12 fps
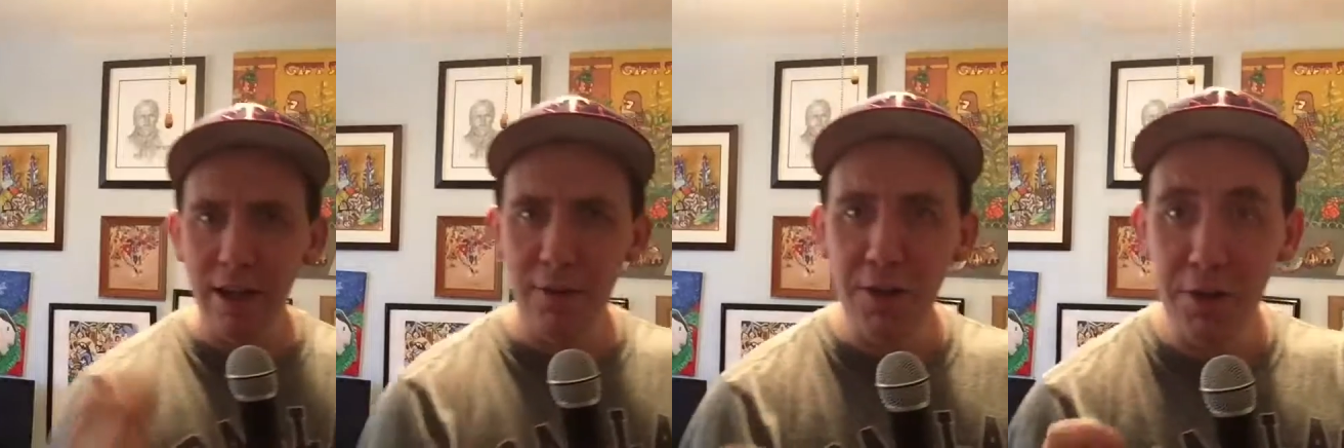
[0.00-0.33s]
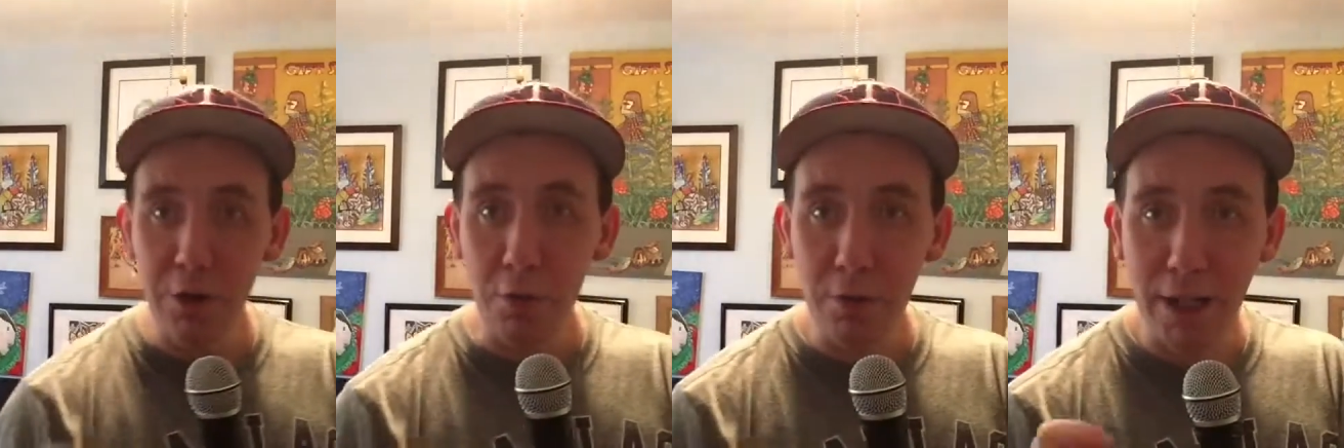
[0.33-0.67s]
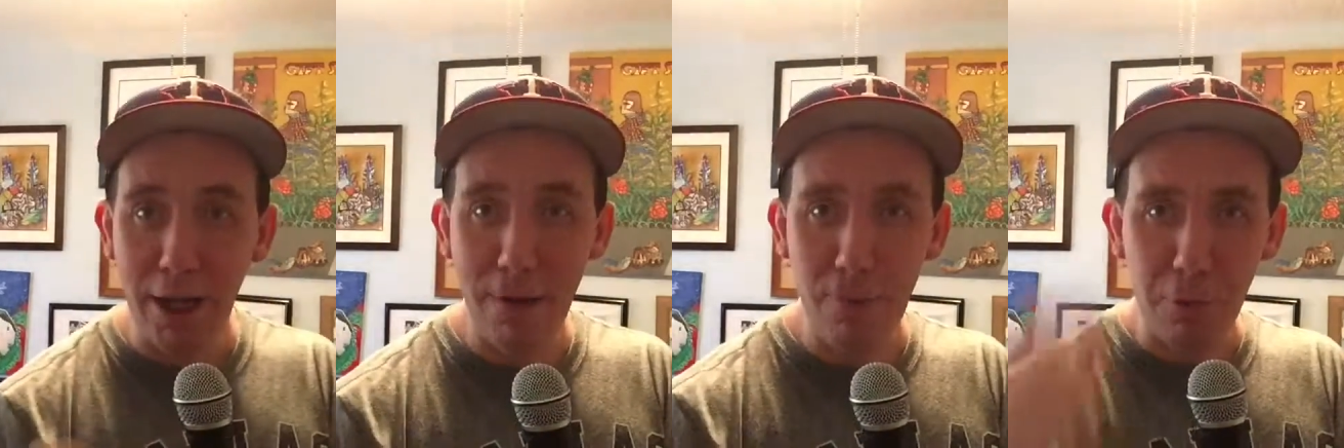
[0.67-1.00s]
if you don't
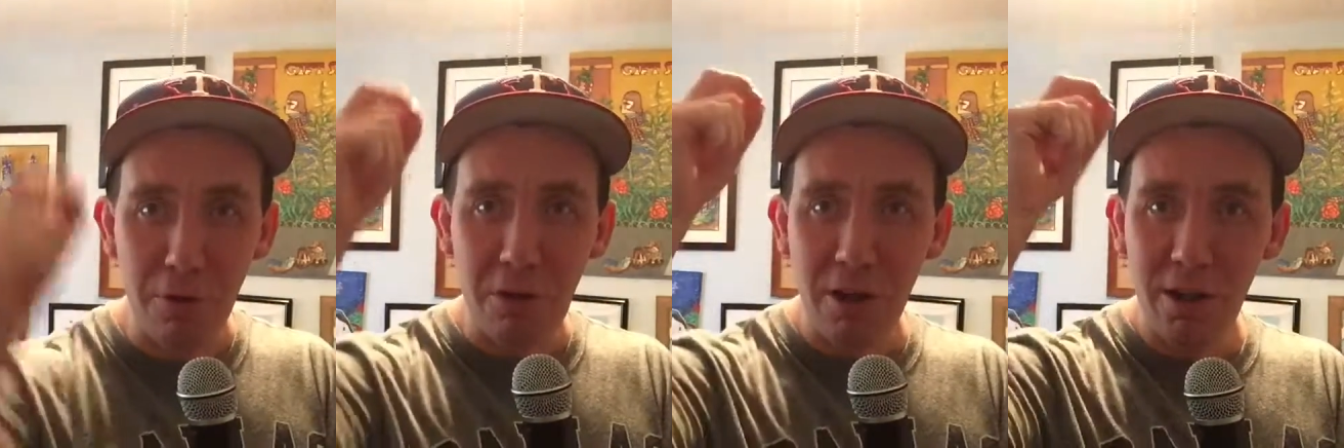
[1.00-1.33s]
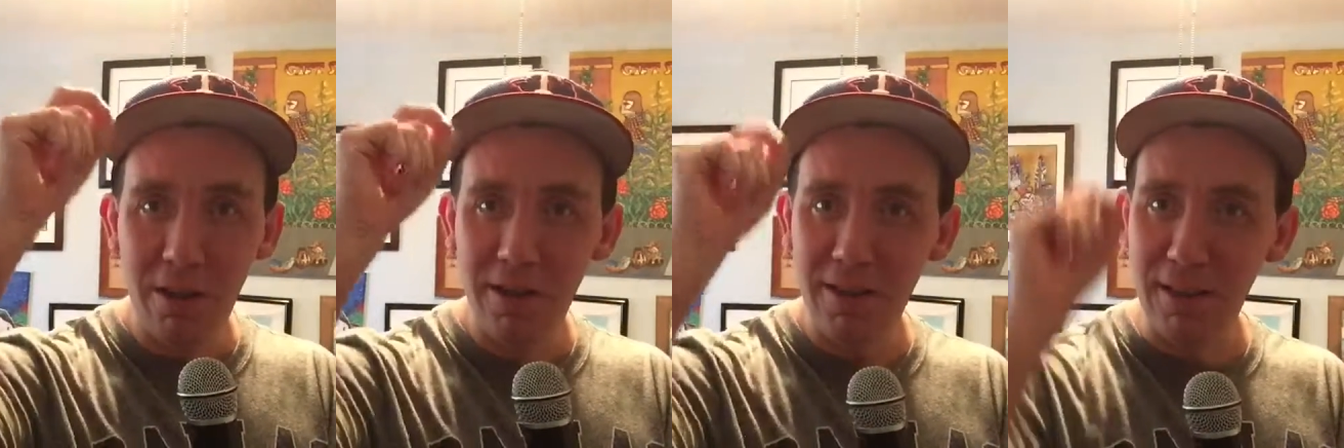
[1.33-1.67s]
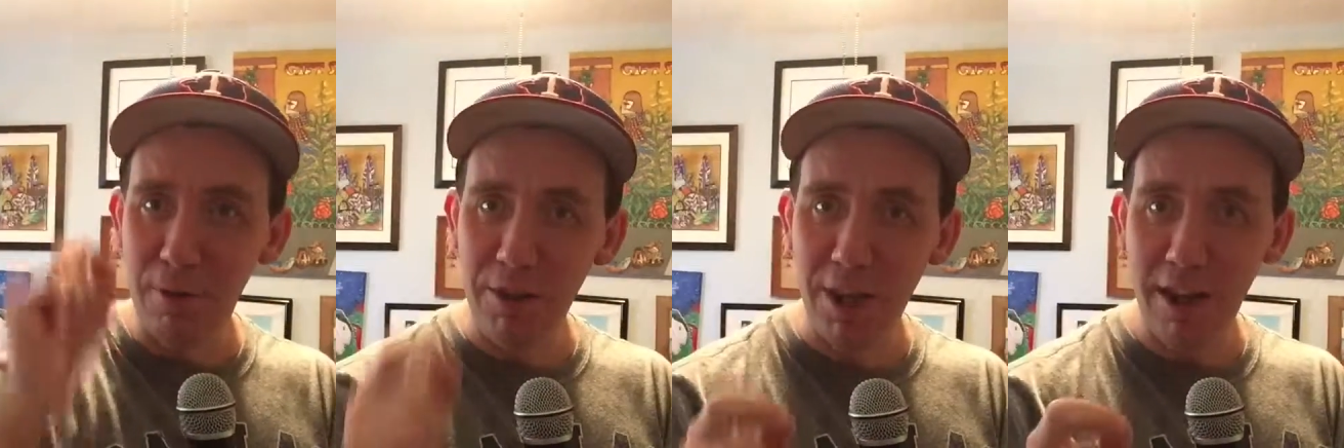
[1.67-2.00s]
gamble,
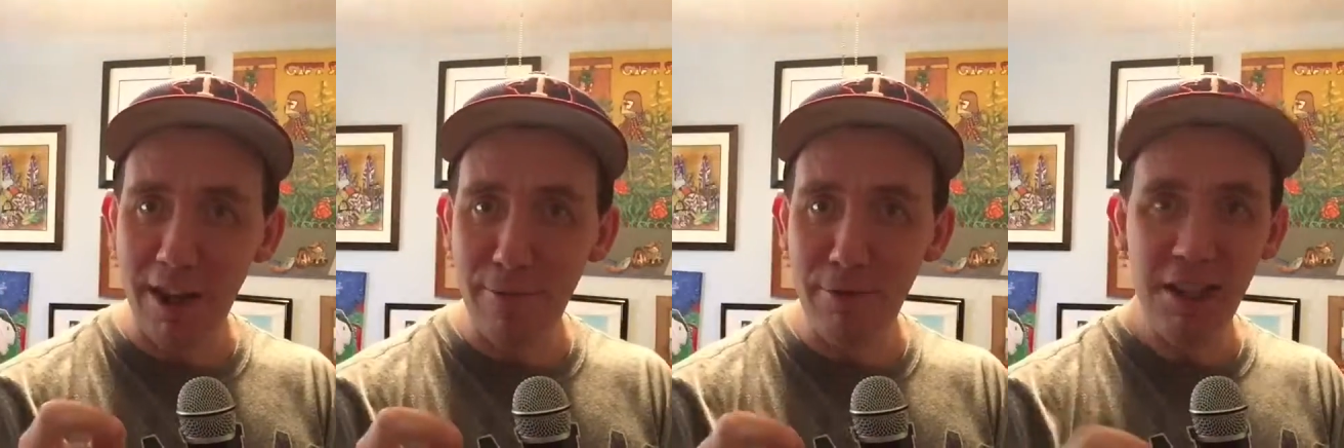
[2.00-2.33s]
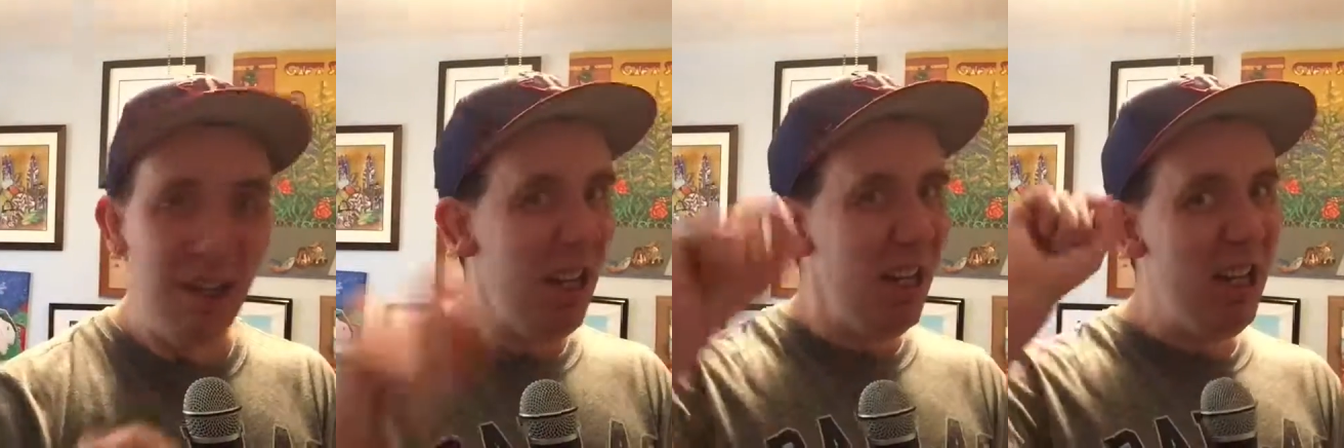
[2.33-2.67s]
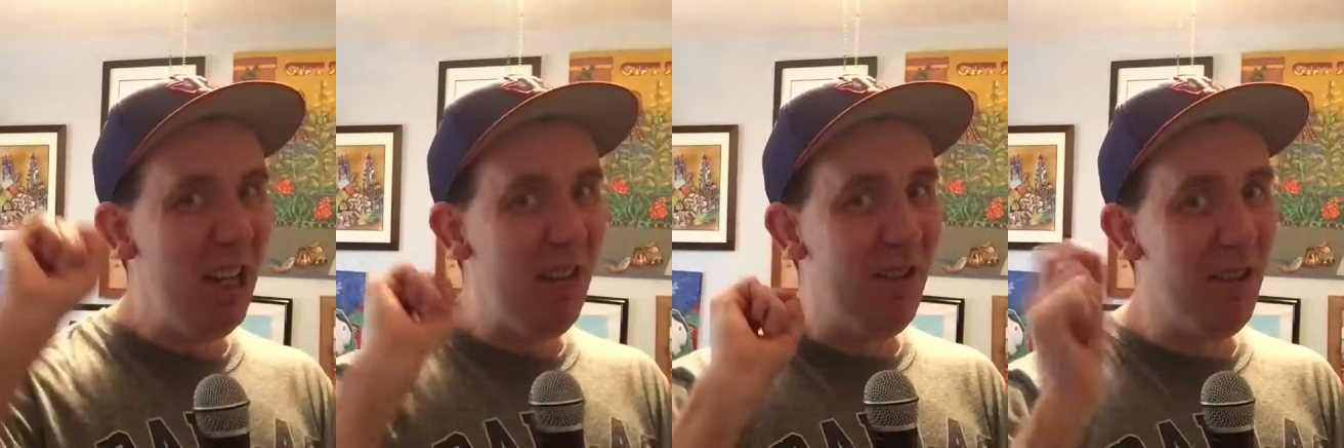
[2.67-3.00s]
sometimes
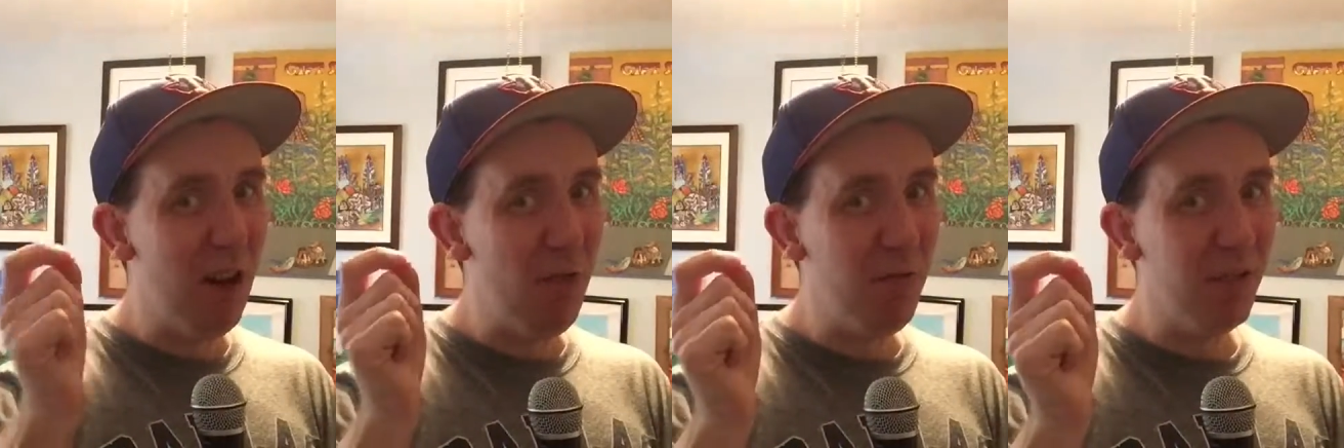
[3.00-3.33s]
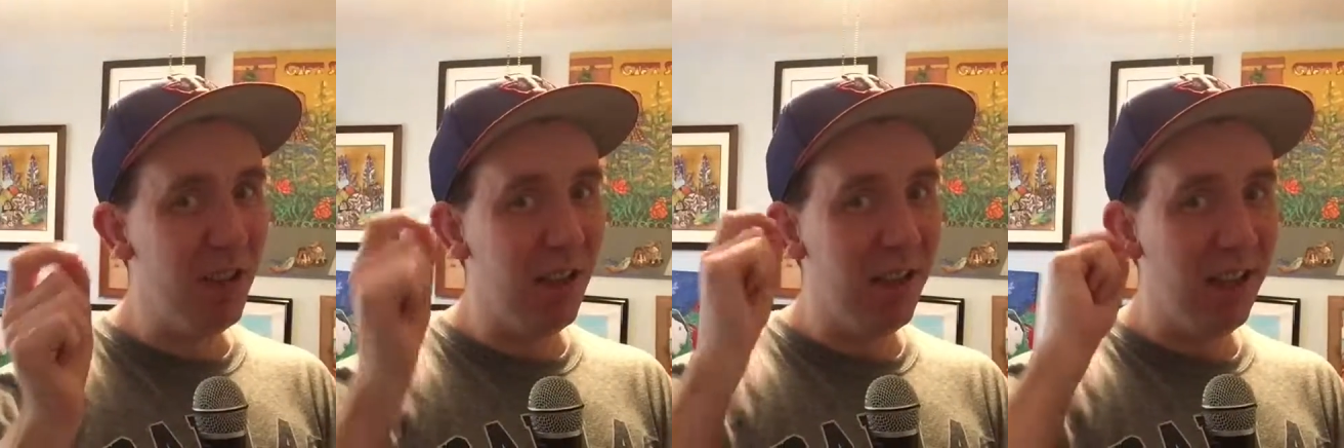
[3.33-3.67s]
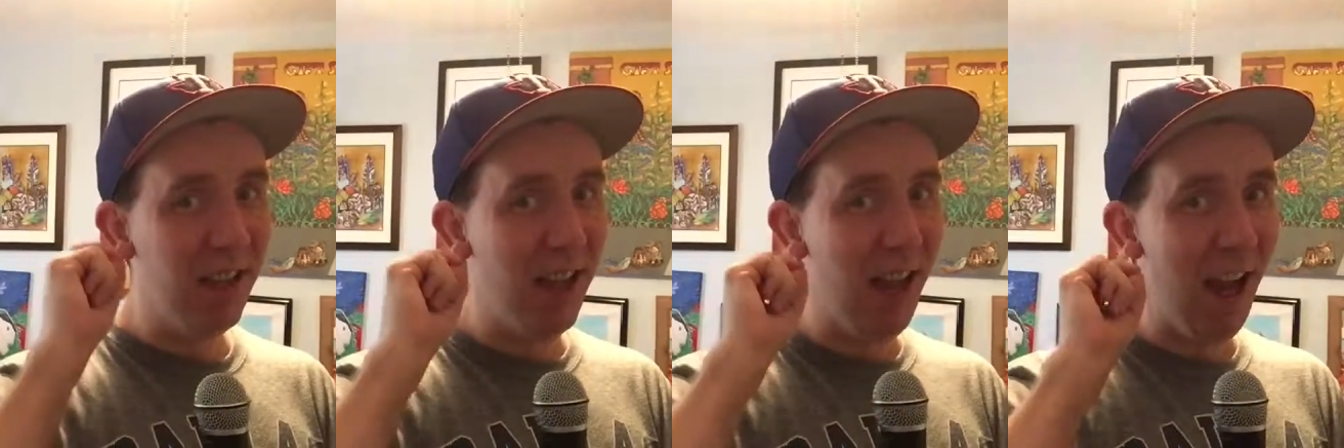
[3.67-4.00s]
you don't
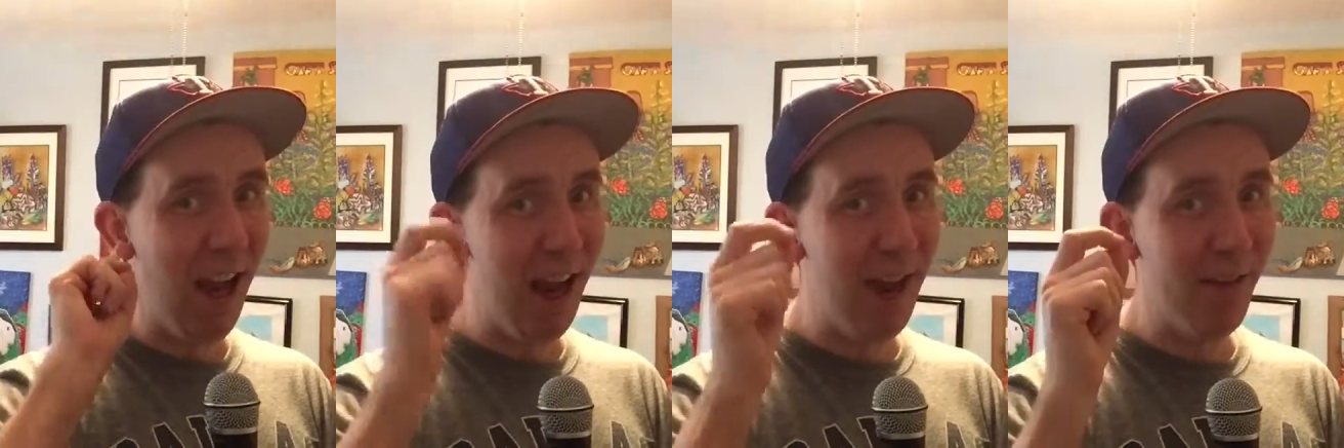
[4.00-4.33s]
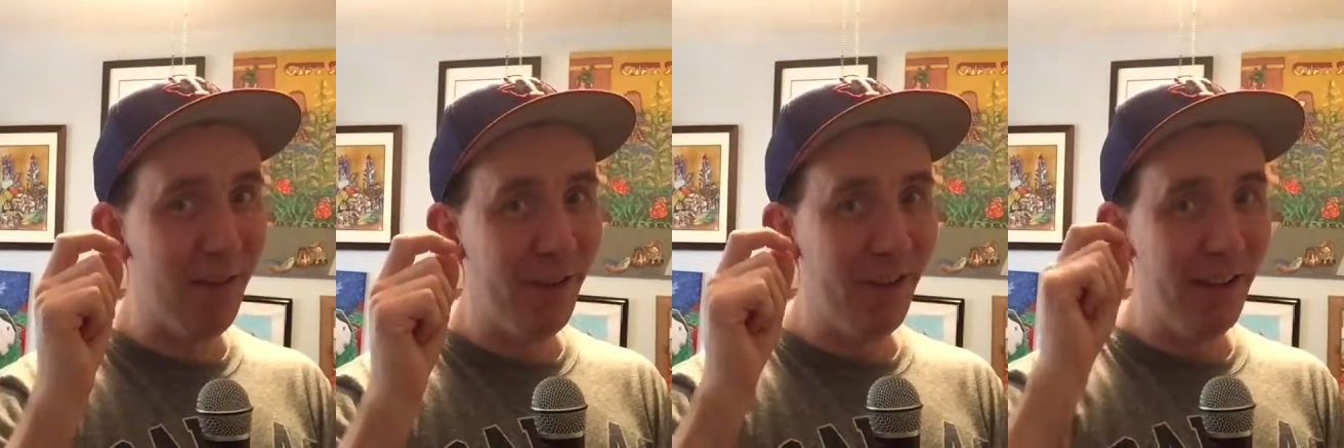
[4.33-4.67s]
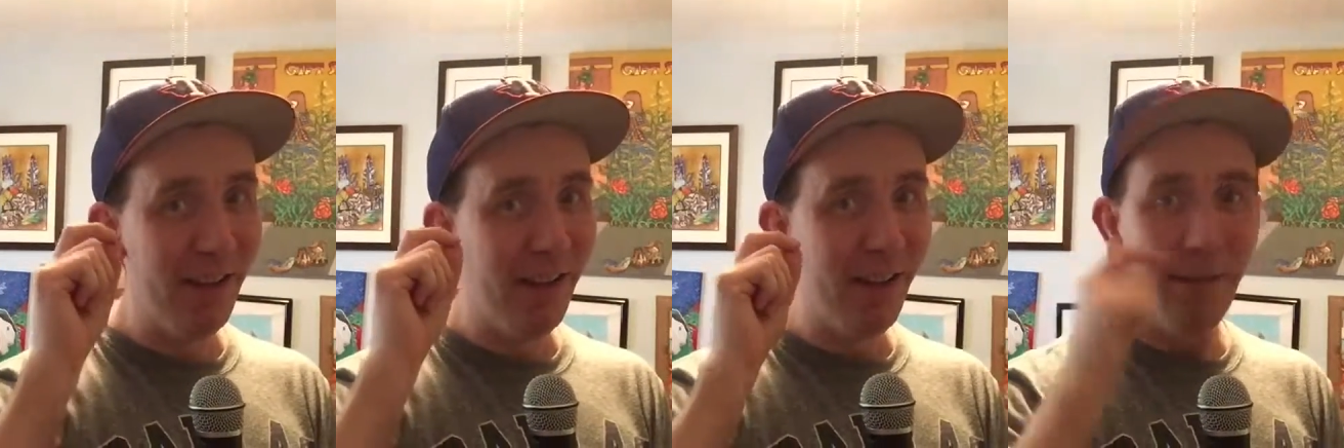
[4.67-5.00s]
have
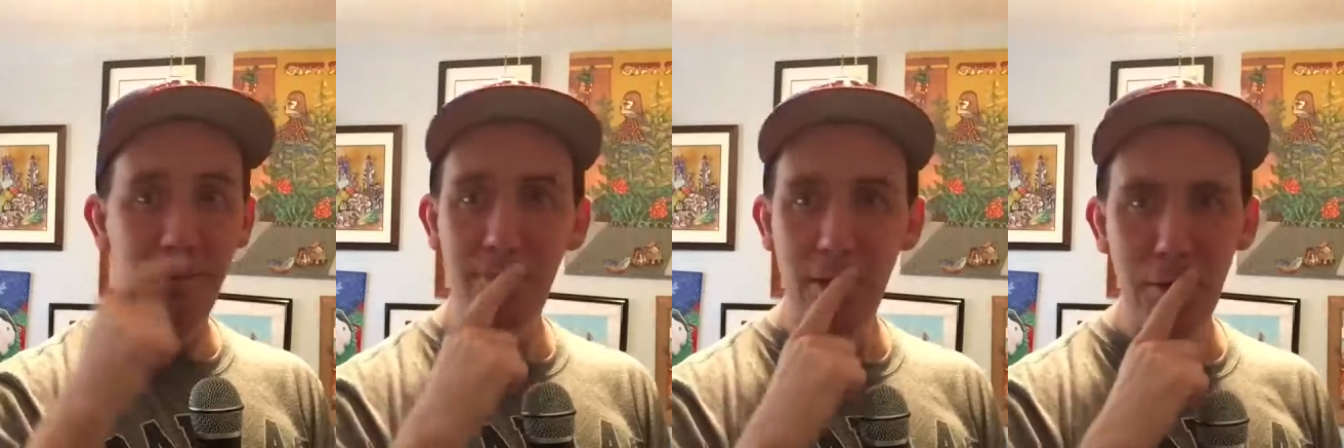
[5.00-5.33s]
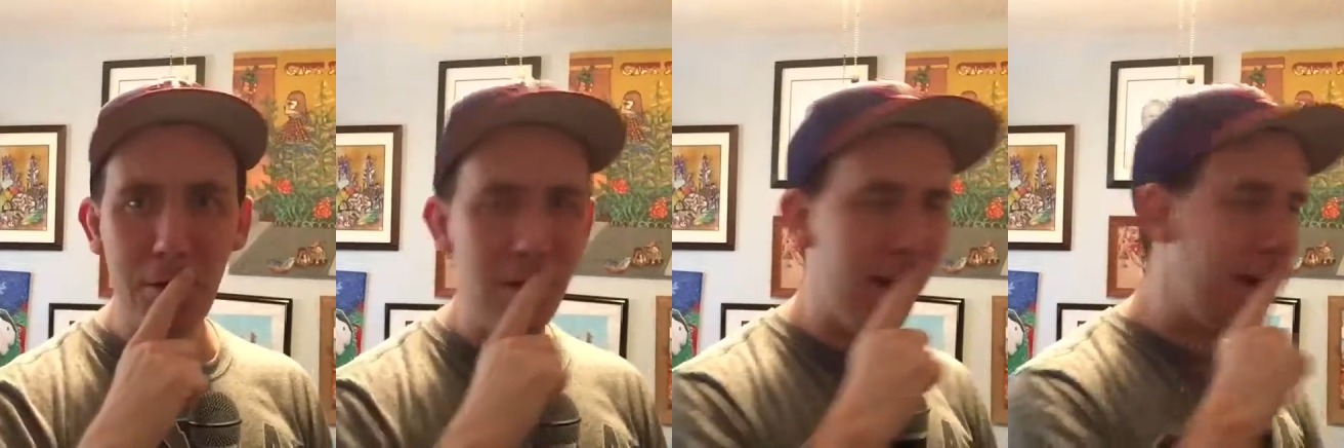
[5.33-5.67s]
well